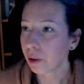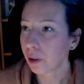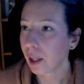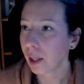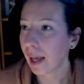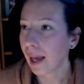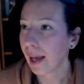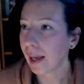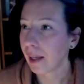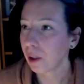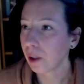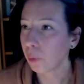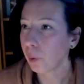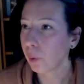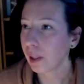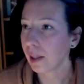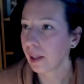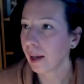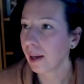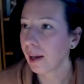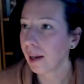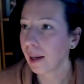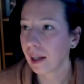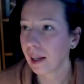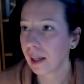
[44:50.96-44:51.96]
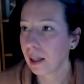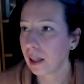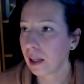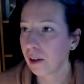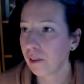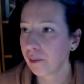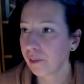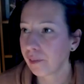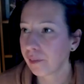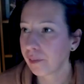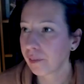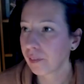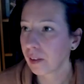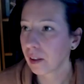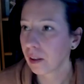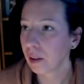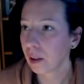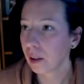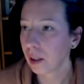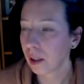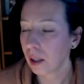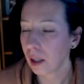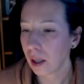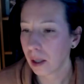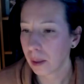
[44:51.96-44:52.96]
Okay, we have
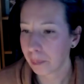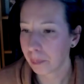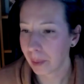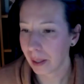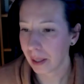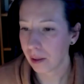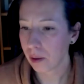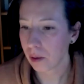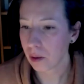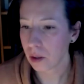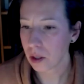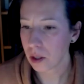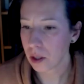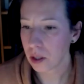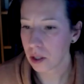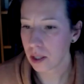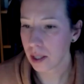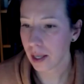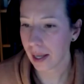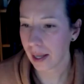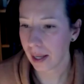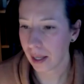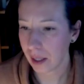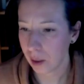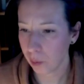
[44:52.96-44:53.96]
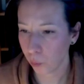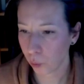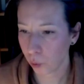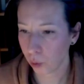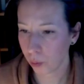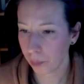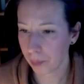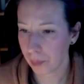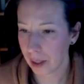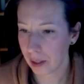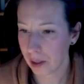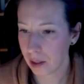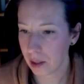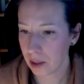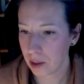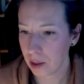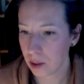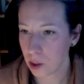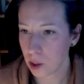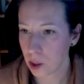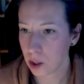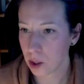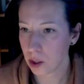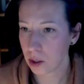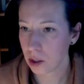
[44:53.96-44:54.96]
about 10 more
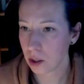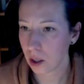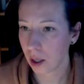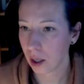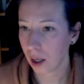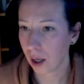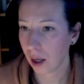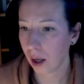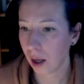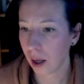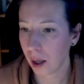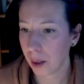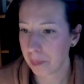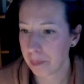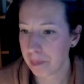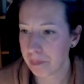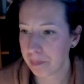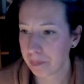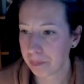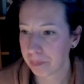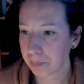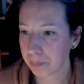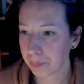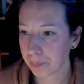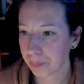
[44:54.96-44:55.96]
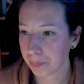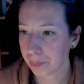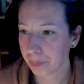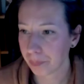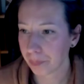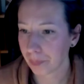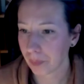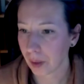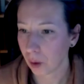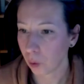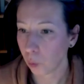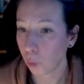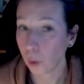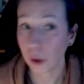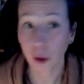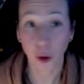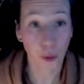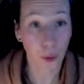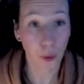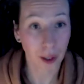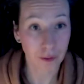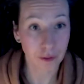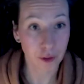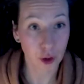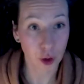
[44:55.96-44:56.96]
minutes. We
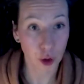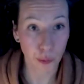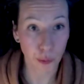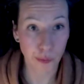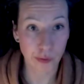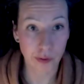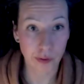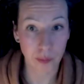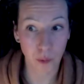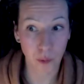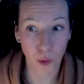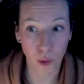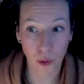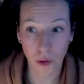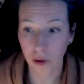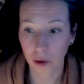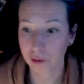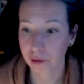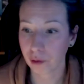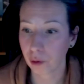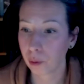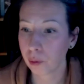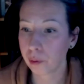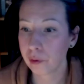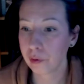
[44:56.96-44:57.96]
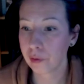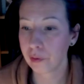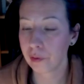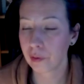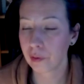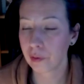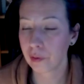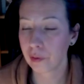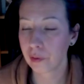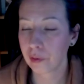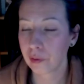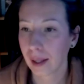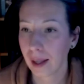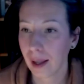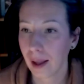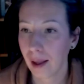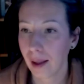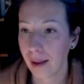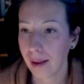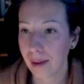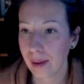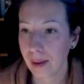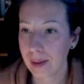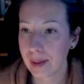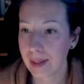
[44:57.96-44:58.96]
don't have to use them all, of course.
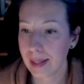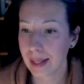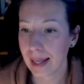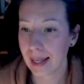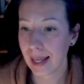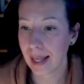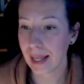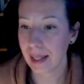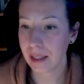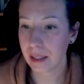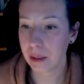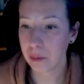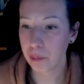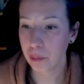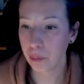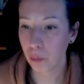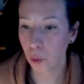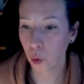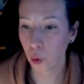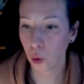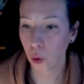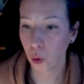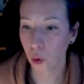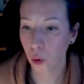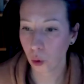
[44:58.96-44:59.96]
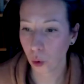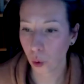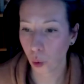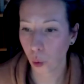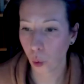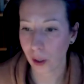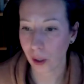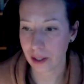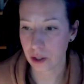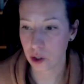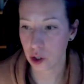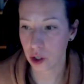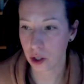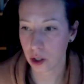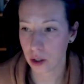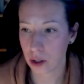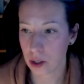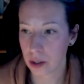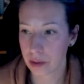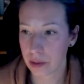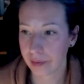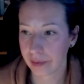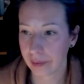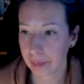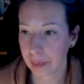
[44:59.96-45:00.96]
Are there any more
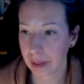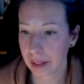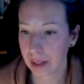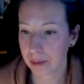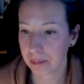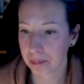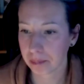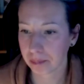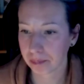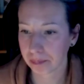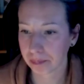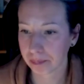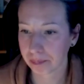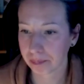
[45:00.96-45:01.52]
questions for me?